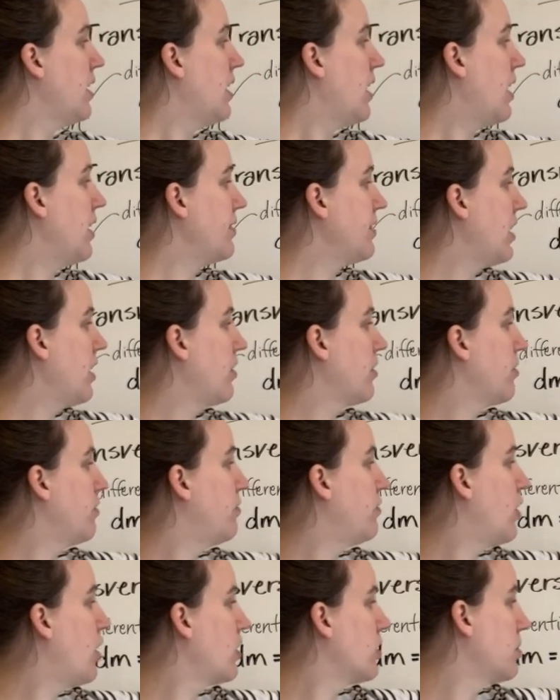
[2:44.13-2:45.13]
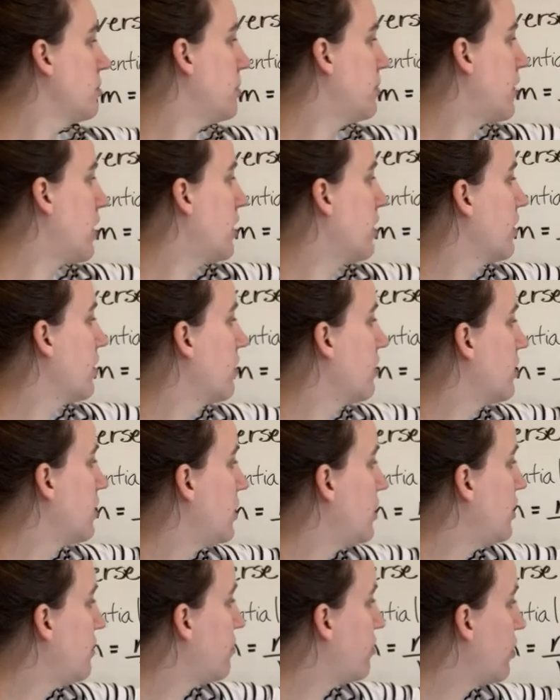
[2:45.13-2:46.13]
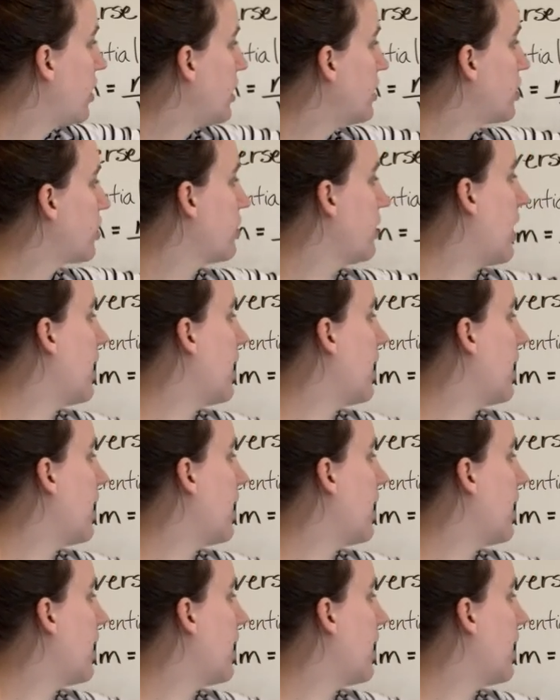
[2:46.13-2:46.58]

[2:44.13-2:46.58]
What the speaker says: And now the volume of our little differential